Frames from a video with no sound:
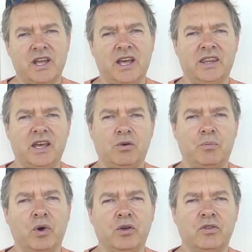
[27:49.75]
and they were
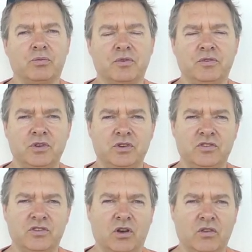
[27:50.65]
both
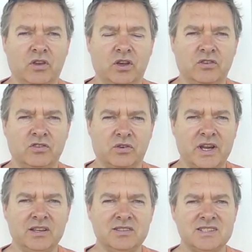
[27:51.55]
refused on those
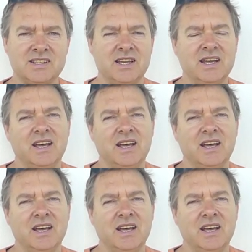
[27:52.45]
grounds.